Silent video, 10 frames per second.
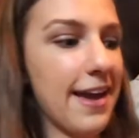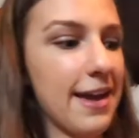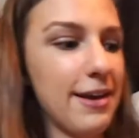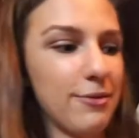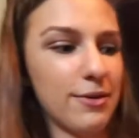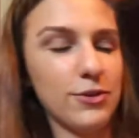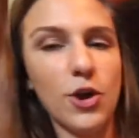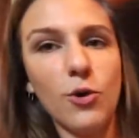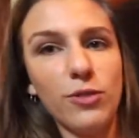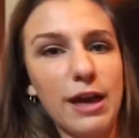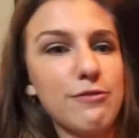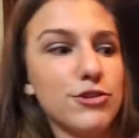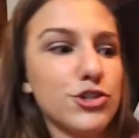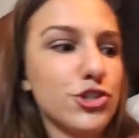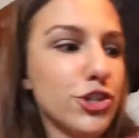I know that
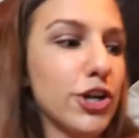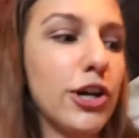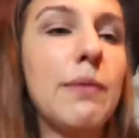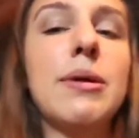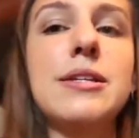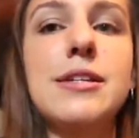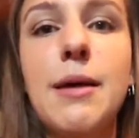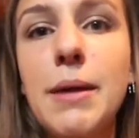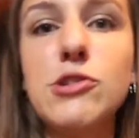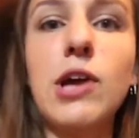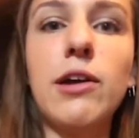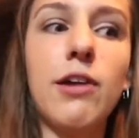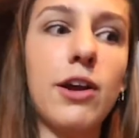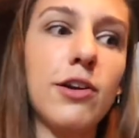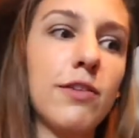for sure based on my track
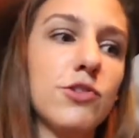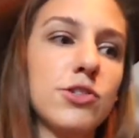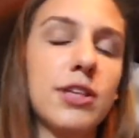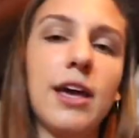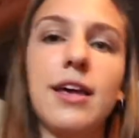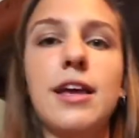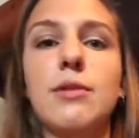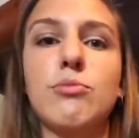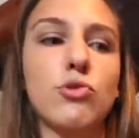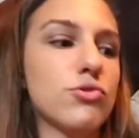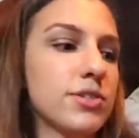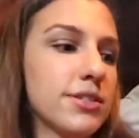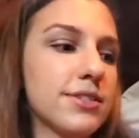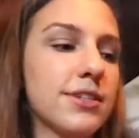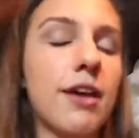record of just like getting bruises
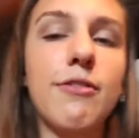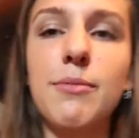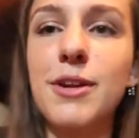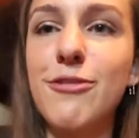and stuff I'm gonna